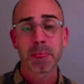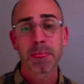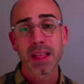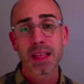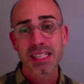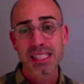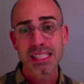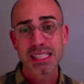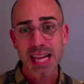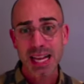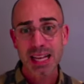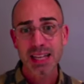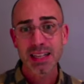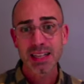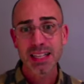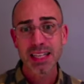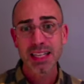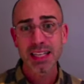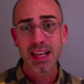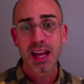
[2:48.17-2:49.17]

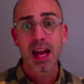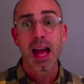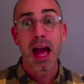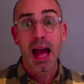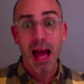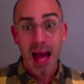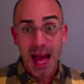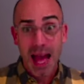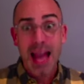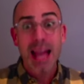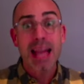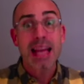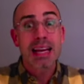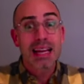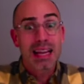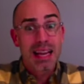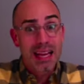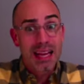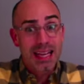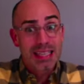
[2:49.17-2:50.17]
Secondly,
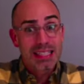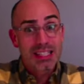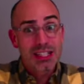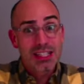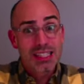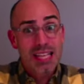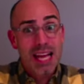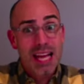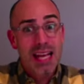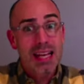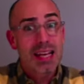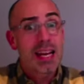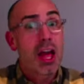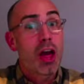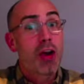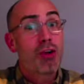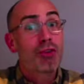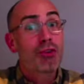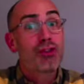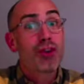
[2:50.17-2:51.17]
like I just said,
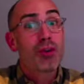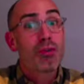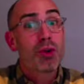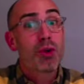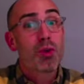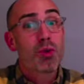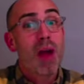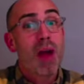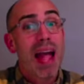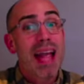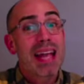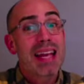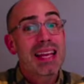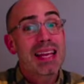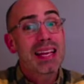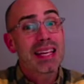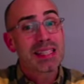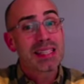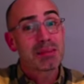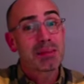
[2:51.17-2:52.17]
the variety
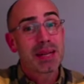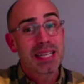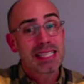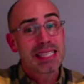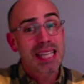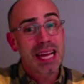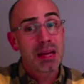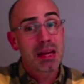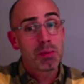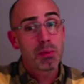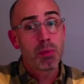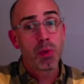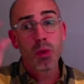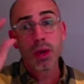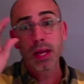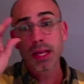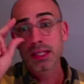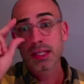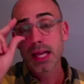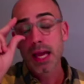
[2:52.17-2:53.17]
is my second
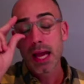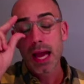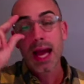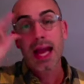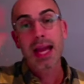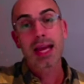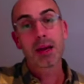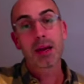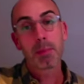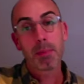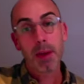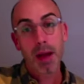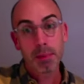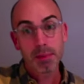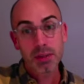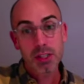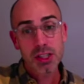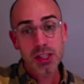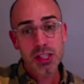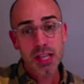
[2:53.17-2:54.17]
point. I had a
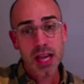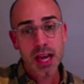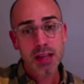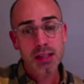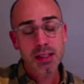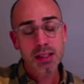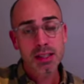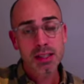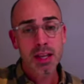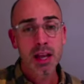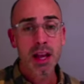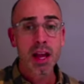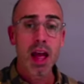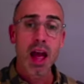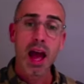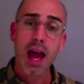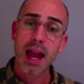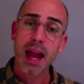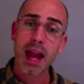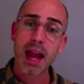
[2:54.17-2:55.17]
published text,
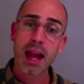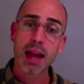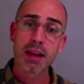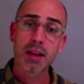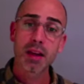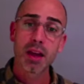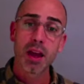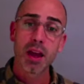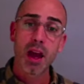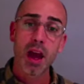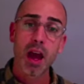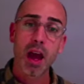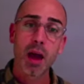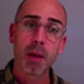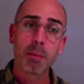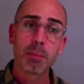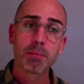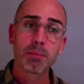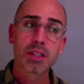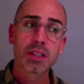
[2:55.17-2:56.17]
I had
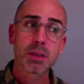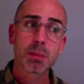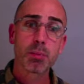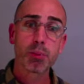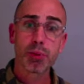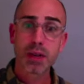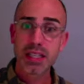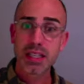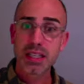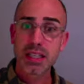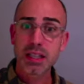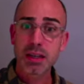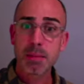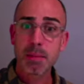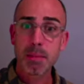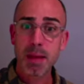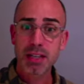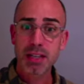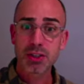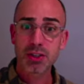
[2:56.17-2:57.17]
some printed
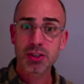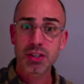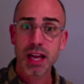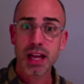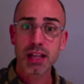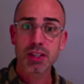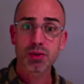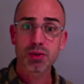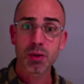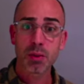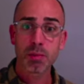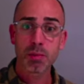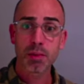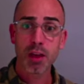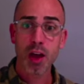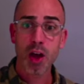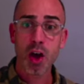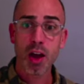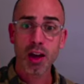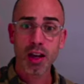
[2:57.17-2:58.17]
mentor text from the
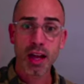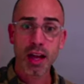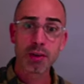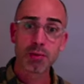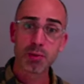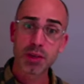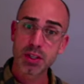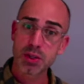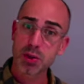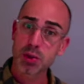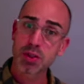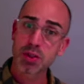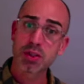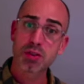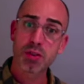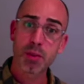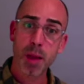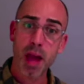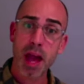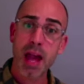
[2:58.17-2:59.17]
online resources
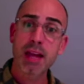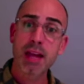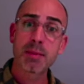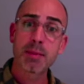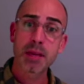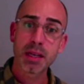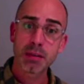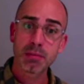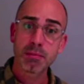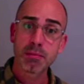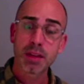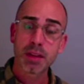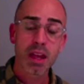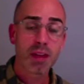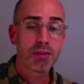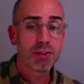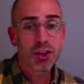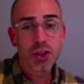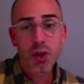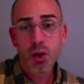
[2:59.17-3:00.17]
from Heinemann. If
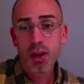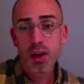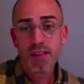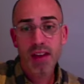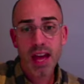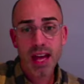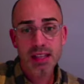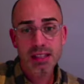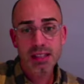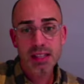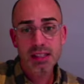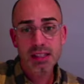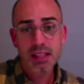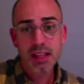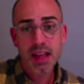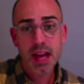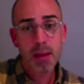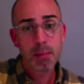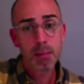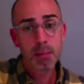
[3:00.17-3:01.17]
you don't have access to
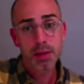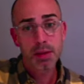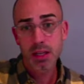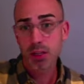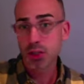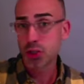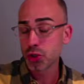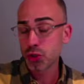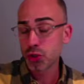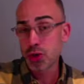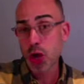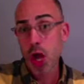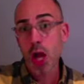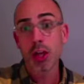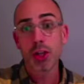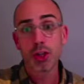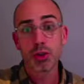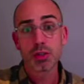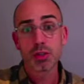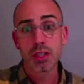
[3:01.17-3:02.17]
that because not
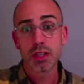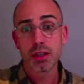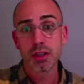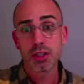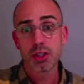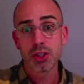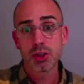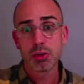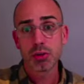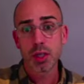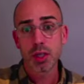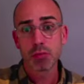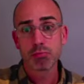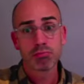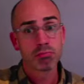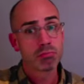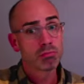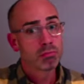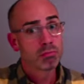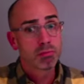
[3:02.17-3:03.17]
using this unit,
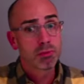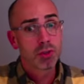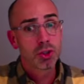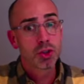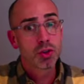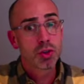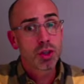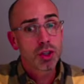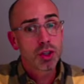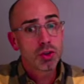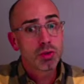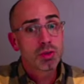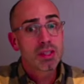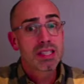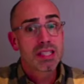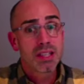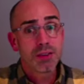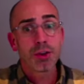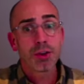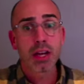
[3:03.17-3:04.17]
you could use
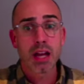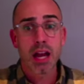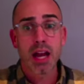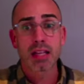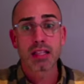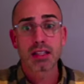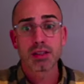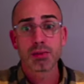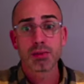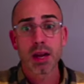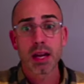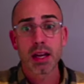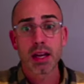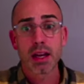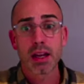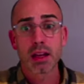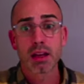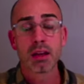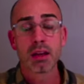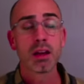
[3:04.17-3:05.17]
different kinds of writing.
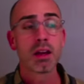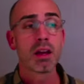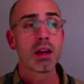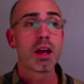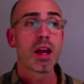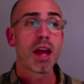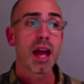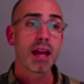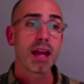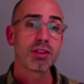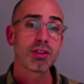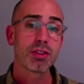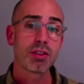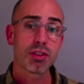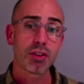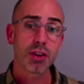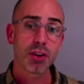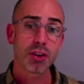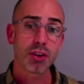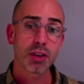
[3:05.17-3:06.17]
And
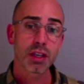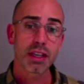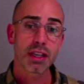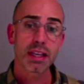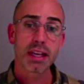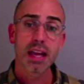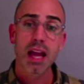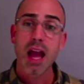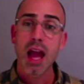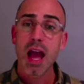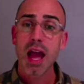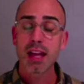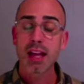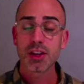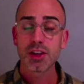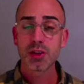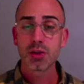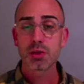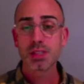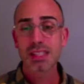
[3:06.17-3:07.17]
thirdly, I
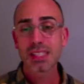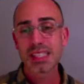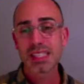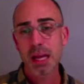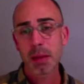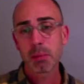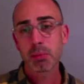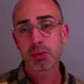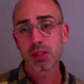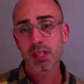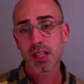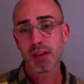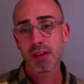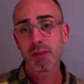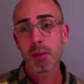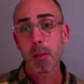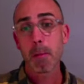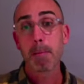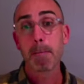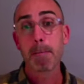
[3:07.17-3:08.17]
use samples of
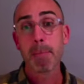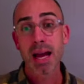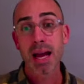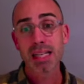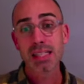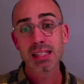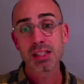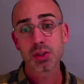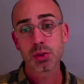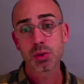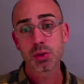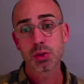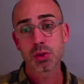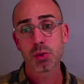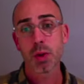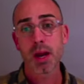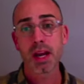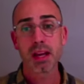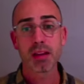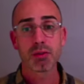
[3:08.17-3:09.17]
my students'
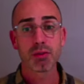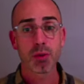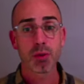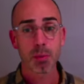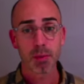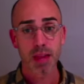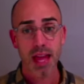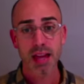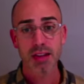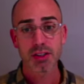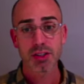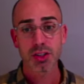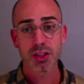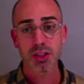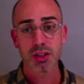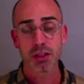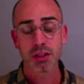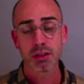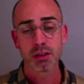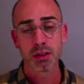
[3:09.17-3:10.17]
writing from last
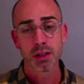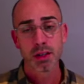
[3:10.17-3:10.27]
year.